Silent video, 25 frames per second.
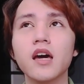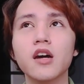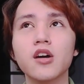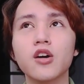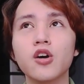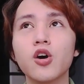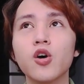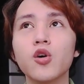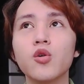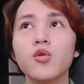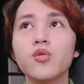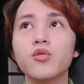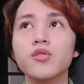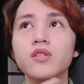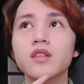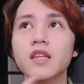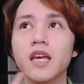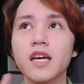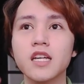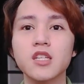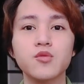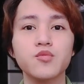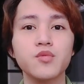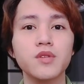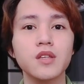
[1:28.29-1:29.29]
go
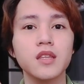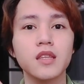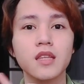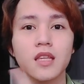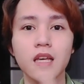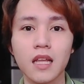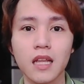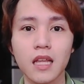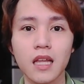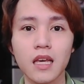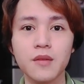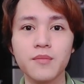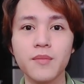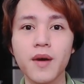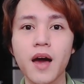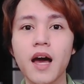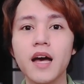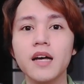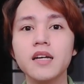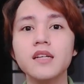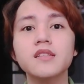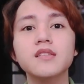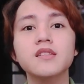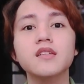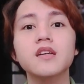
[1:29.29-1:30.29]
next with clay
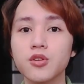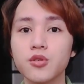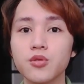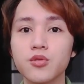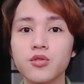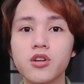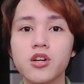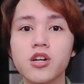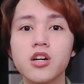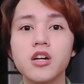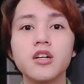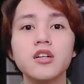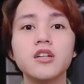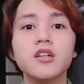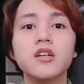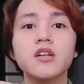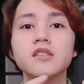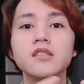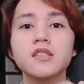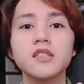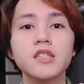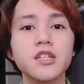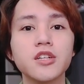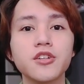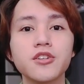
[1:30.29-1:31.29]
mask, toner,
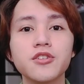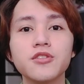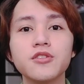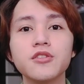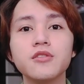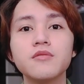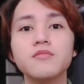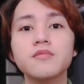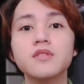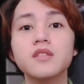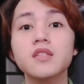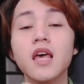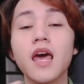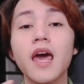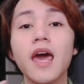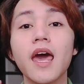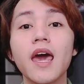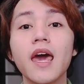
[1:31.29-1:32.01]
serums,